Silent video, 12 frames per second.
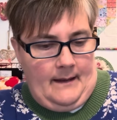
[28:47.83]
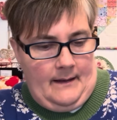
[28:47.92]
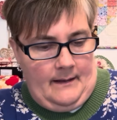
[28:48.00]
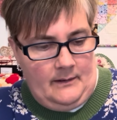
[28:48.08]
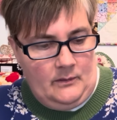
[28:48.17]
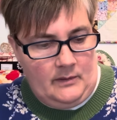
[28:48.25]

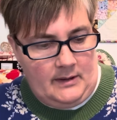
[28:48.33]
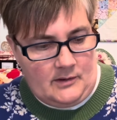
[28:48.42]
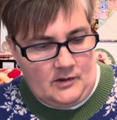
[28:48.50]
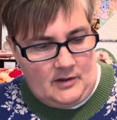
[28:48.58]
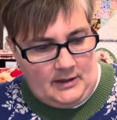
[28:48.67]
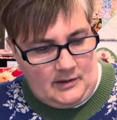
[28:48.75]
And all the
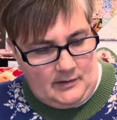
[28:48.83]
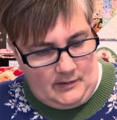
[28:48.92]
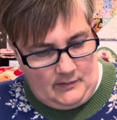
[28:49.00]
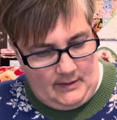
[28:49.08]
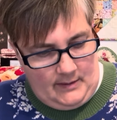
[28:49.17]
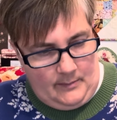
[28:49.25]
instructions
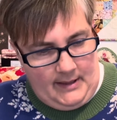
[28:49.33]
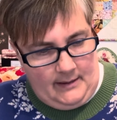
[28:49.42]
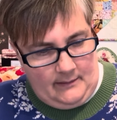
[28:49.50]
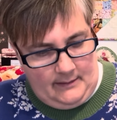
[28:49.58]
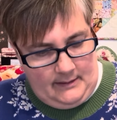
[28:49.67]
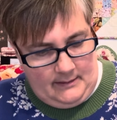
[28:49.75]
are at the back
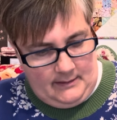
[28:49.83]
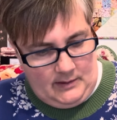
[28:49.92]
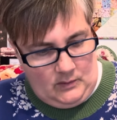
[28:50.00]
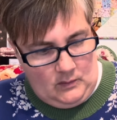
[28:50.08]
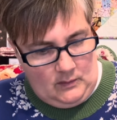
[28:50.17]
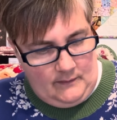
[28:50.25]
on how to
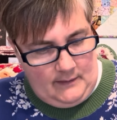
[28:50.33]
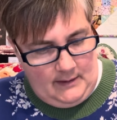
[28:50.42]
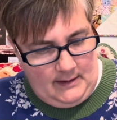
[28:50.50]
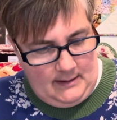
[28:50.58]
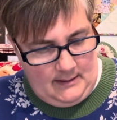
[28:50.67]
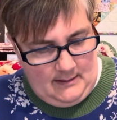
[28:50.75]
do all of these.